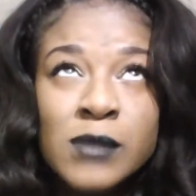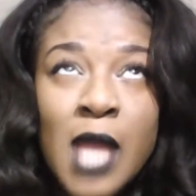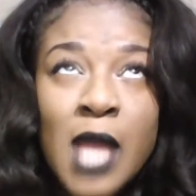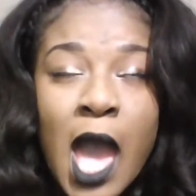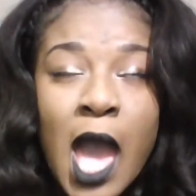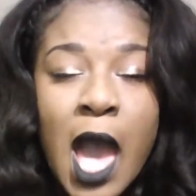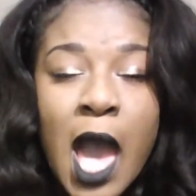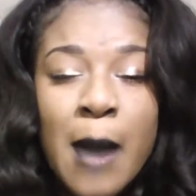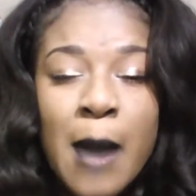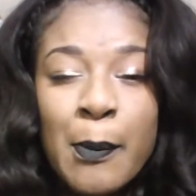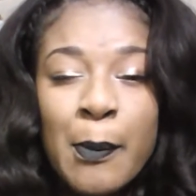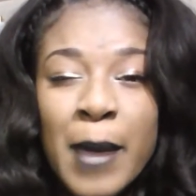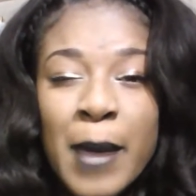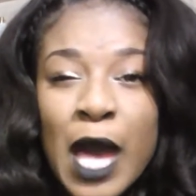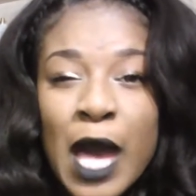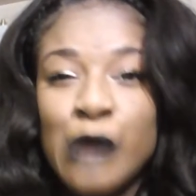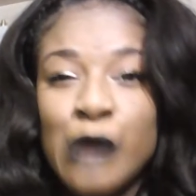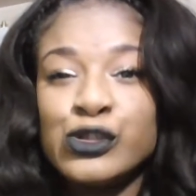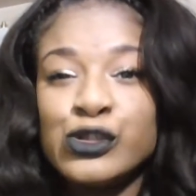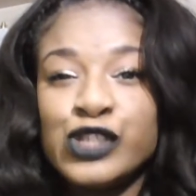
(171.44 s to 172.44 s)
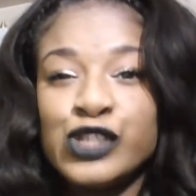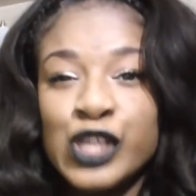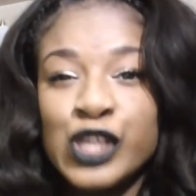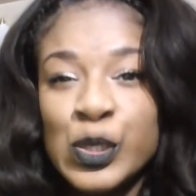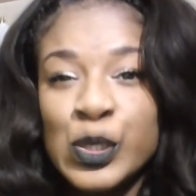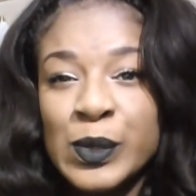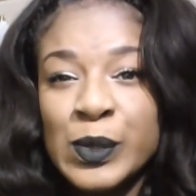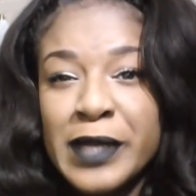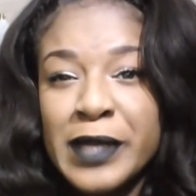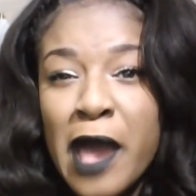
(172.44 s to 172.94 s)
about
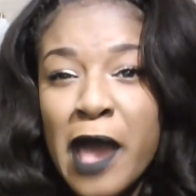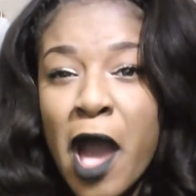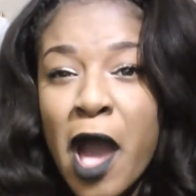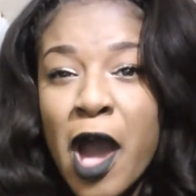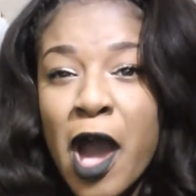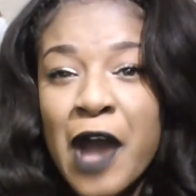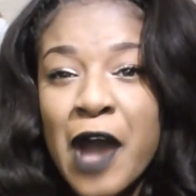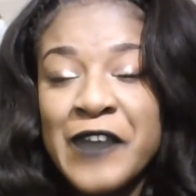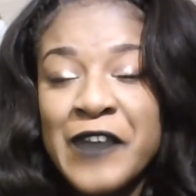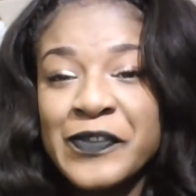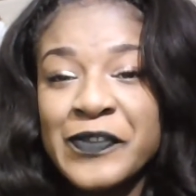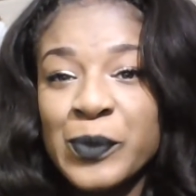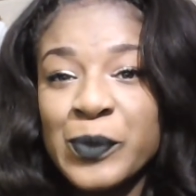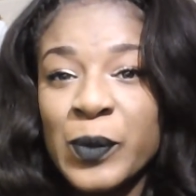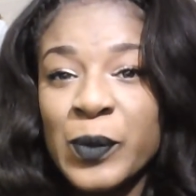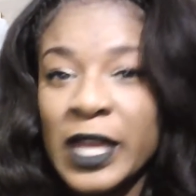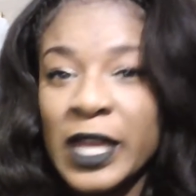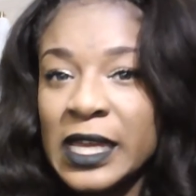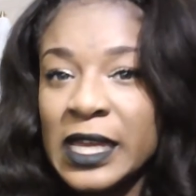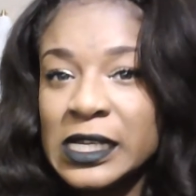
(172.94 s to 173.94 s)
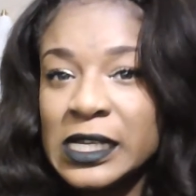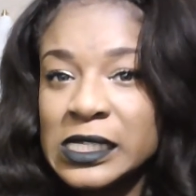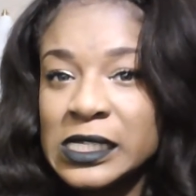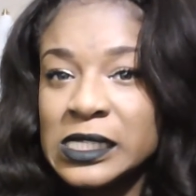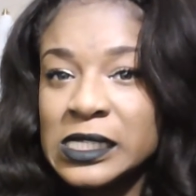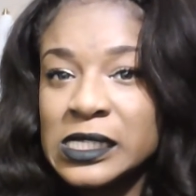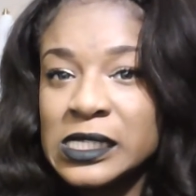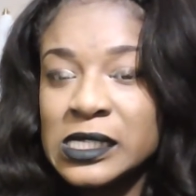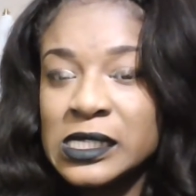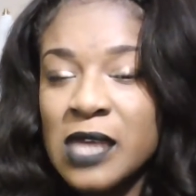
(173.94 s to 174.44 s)
2.5 weeks,
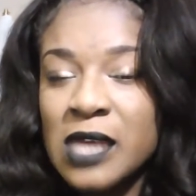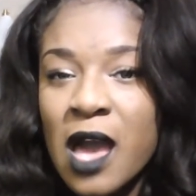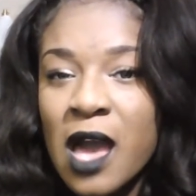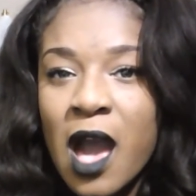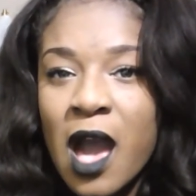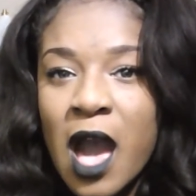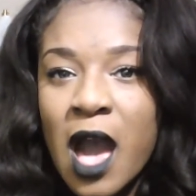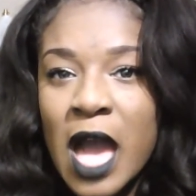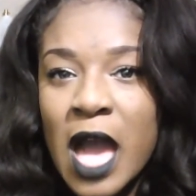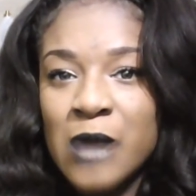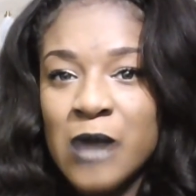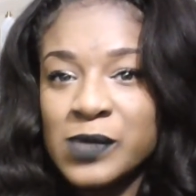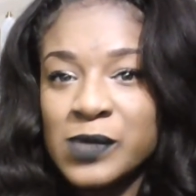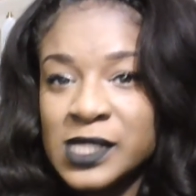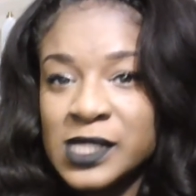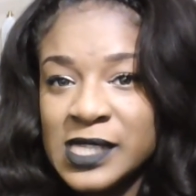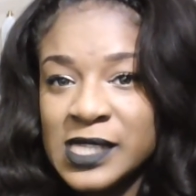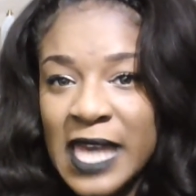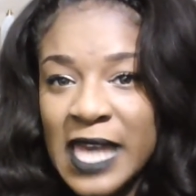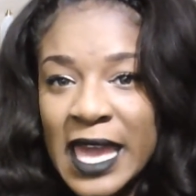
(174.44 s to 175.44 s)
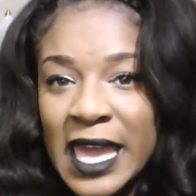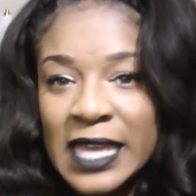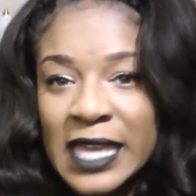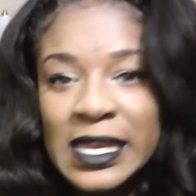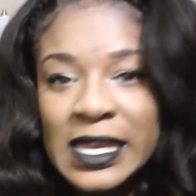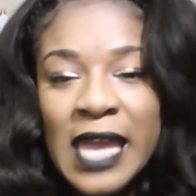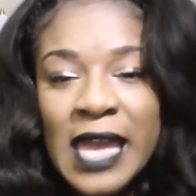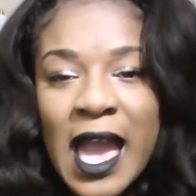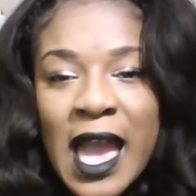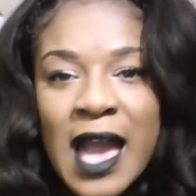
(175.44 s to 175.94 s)
I would say,
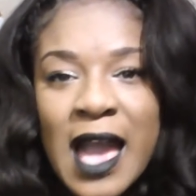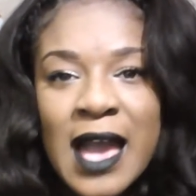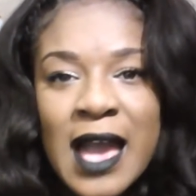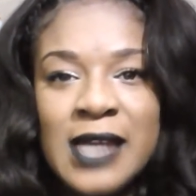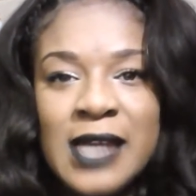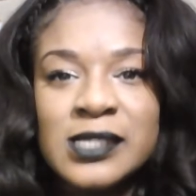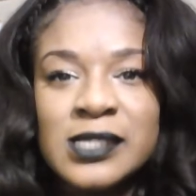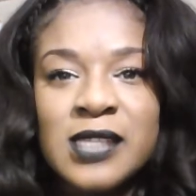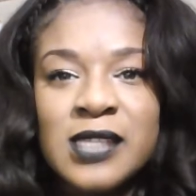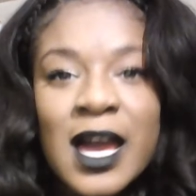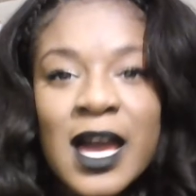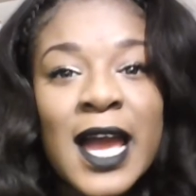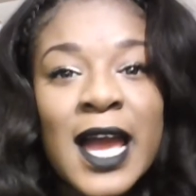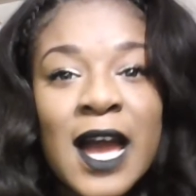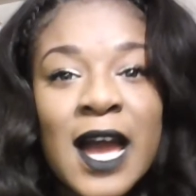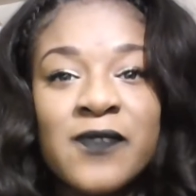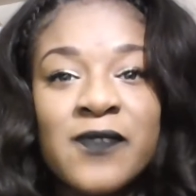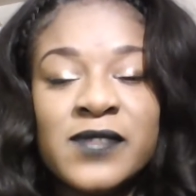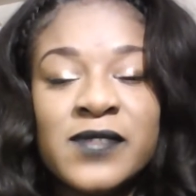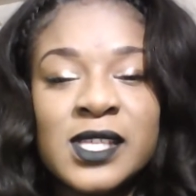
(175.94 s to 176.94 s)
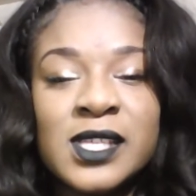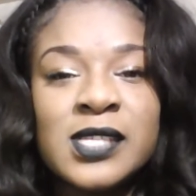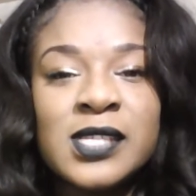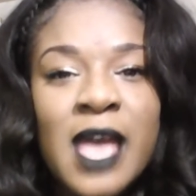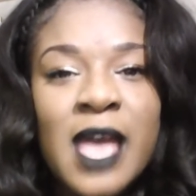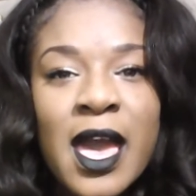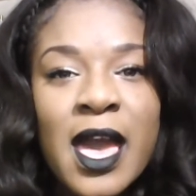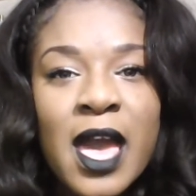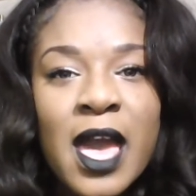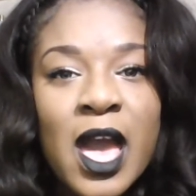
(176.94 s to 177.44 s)
and I have this
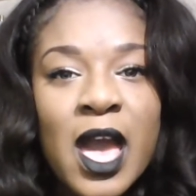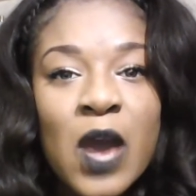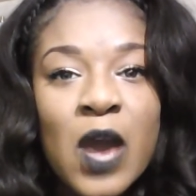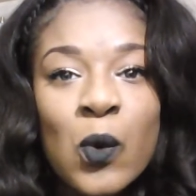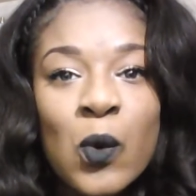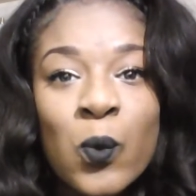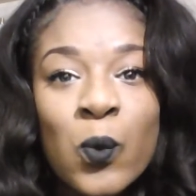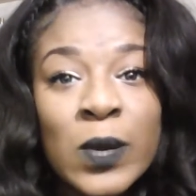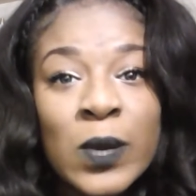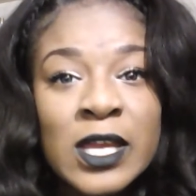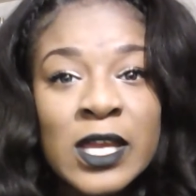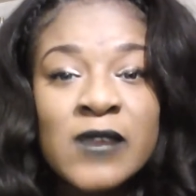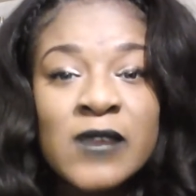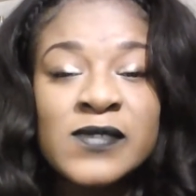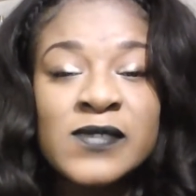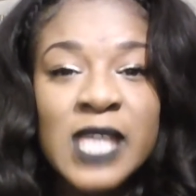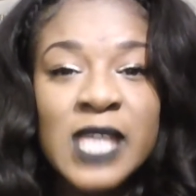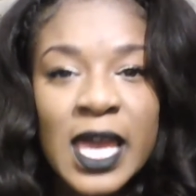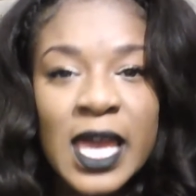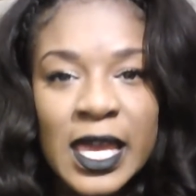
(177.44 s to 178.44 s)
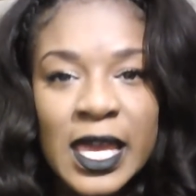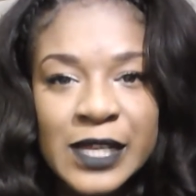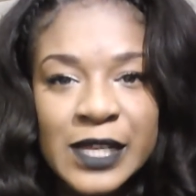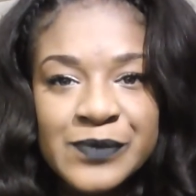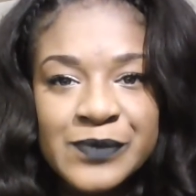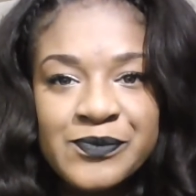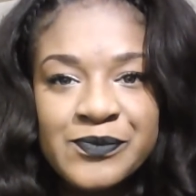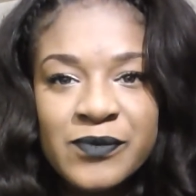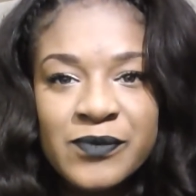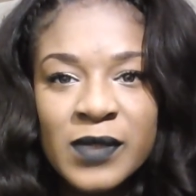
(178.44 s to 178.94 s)
hair weaved in.
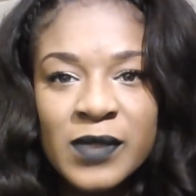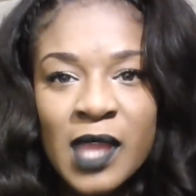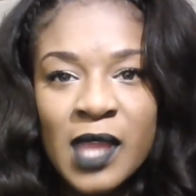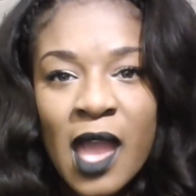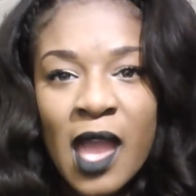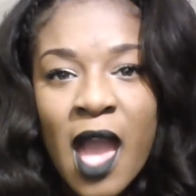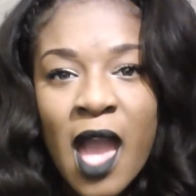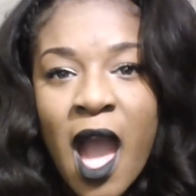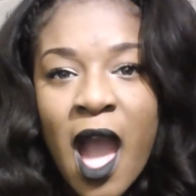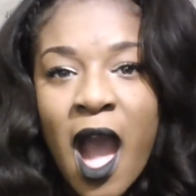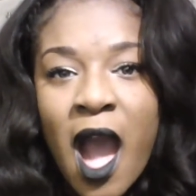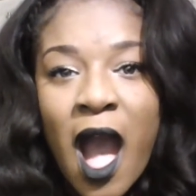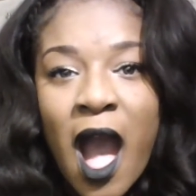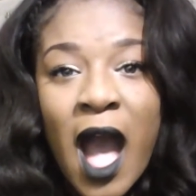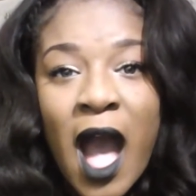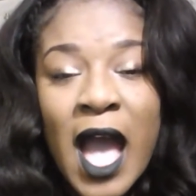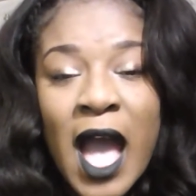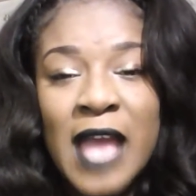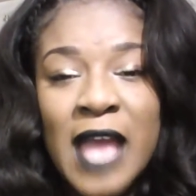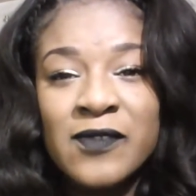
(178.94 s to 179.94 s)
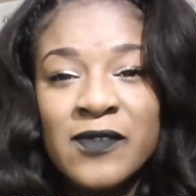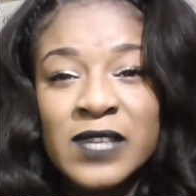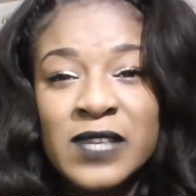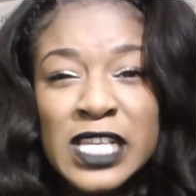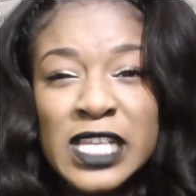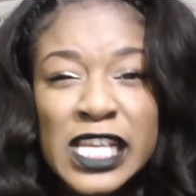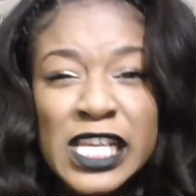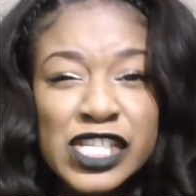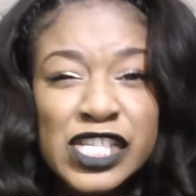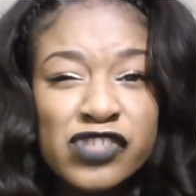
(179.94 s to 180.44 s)
I've
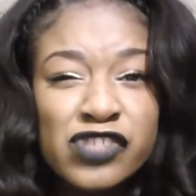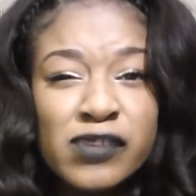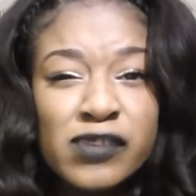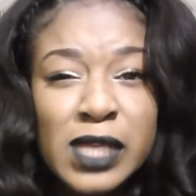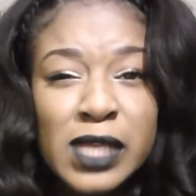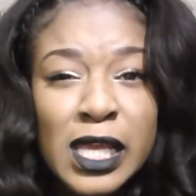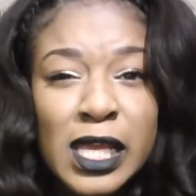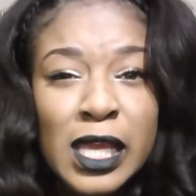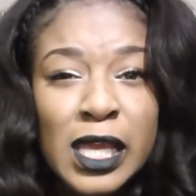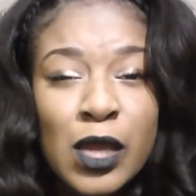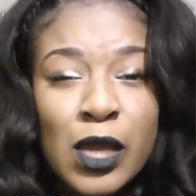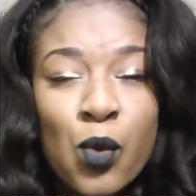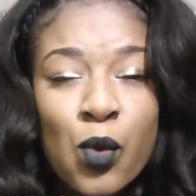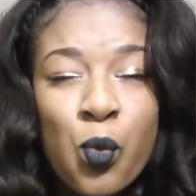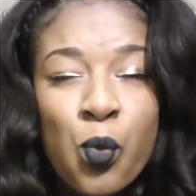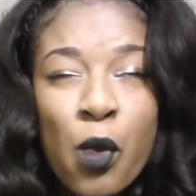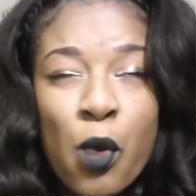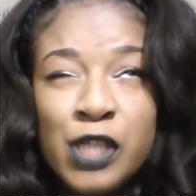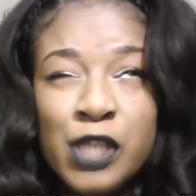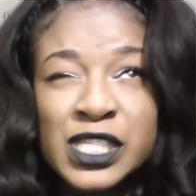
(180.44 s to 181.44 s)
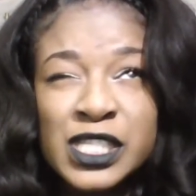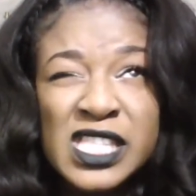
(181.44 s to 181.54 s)
literally washed